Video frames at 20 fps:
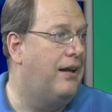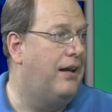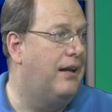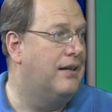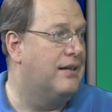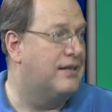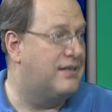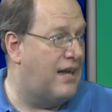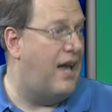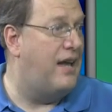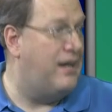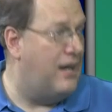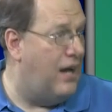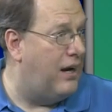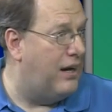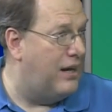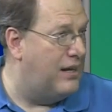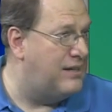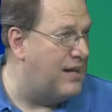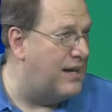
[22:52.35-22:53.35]
in the Cy
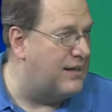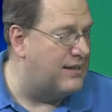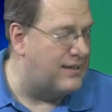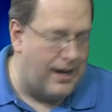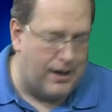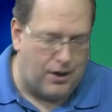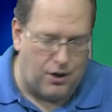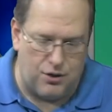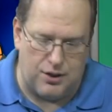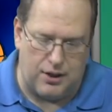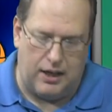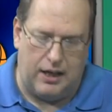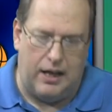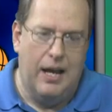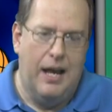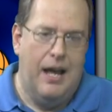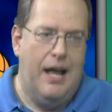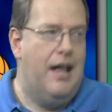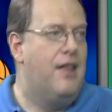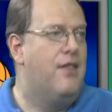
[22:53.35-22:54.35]
Young and Dennis Eckersley.
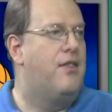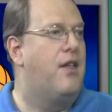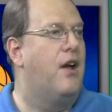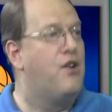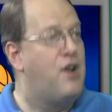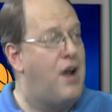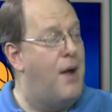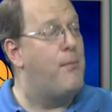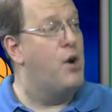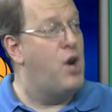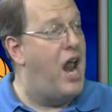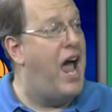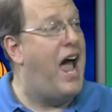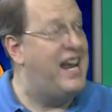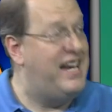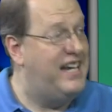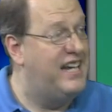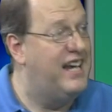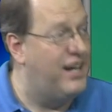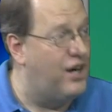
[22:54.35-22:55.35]
Their number
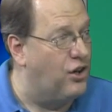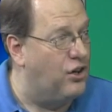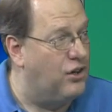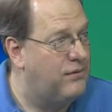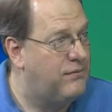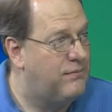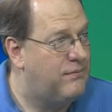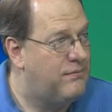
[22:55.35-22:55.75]
nine hitter,